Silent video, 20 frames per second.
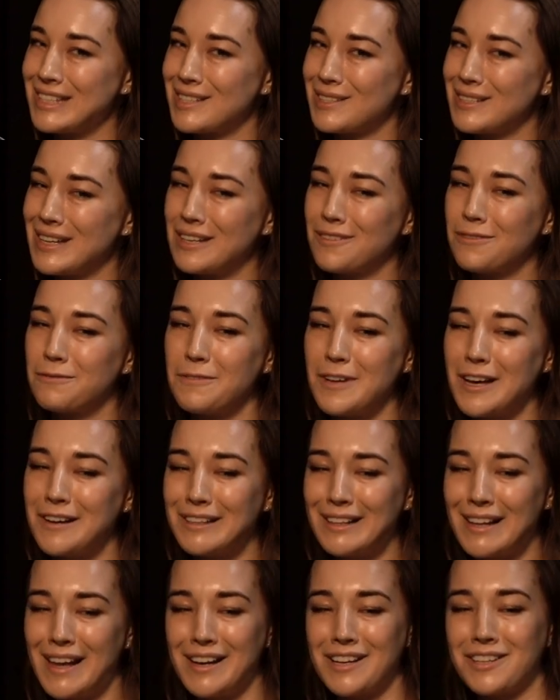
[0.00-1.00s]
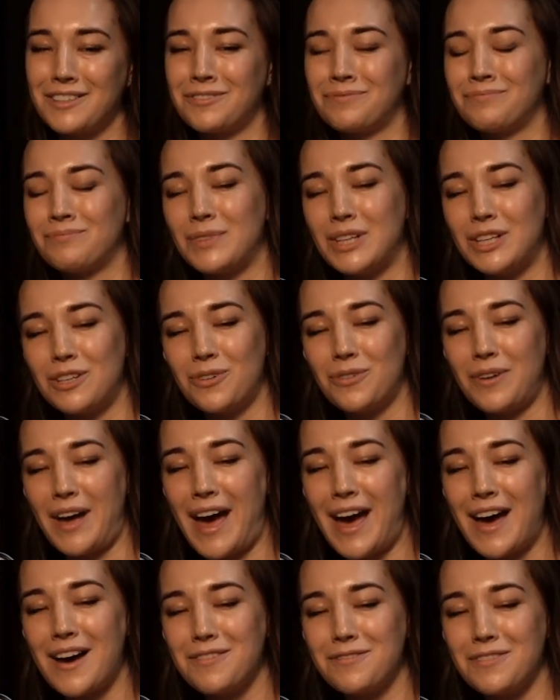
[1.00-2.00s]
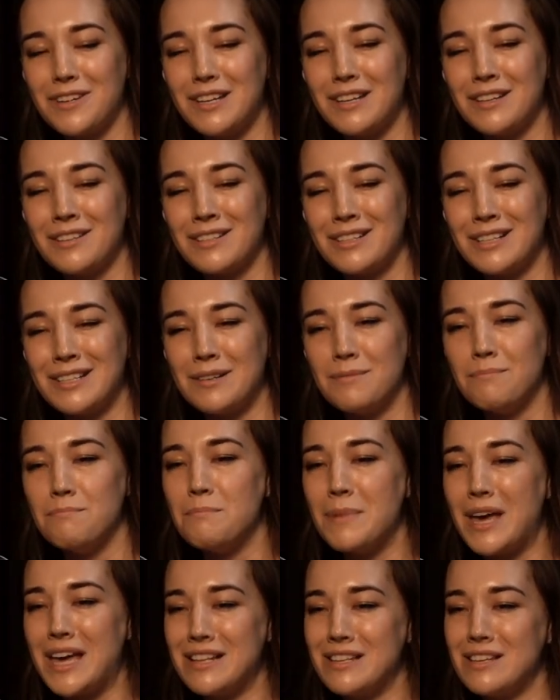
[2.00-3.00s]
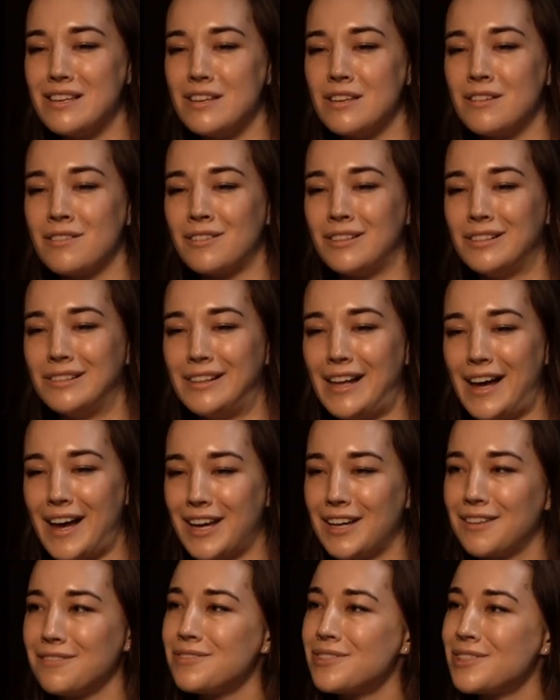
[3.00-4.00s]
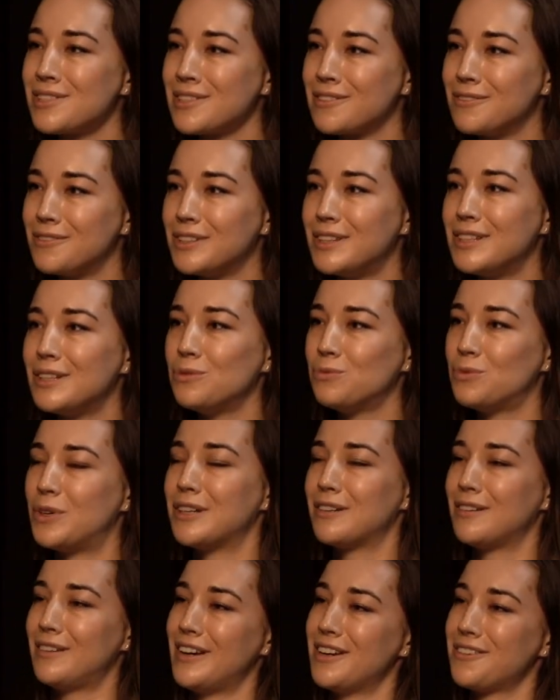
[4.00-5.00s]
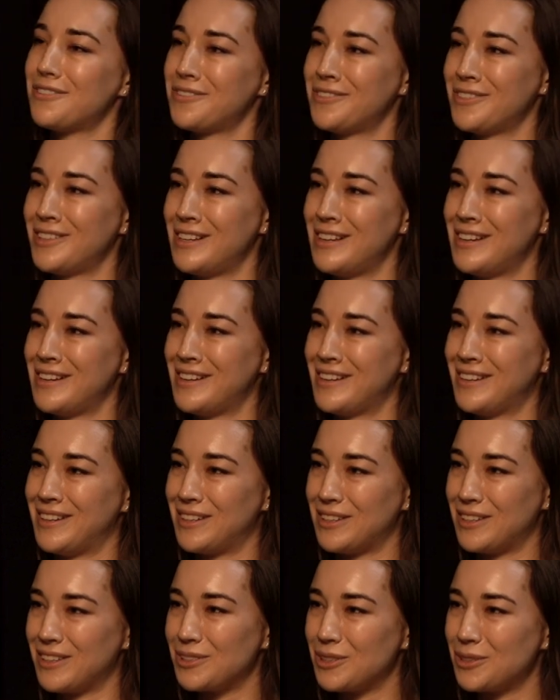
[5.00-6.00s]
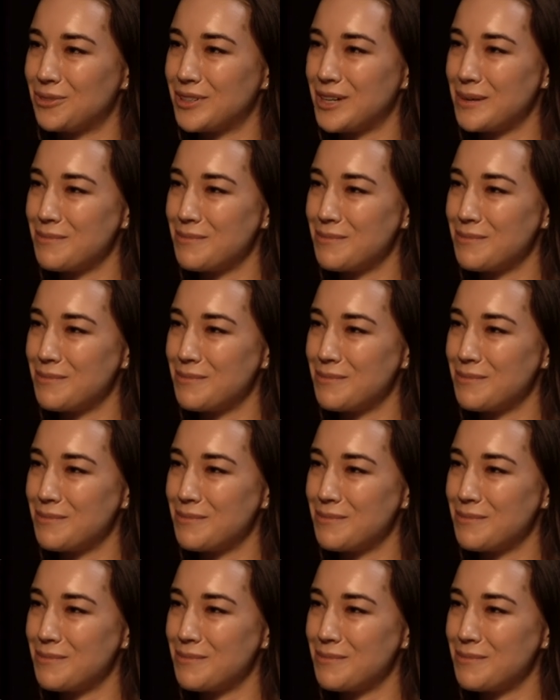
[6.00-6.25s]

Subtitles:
It felt like, you know, having many lives within one life. You know what I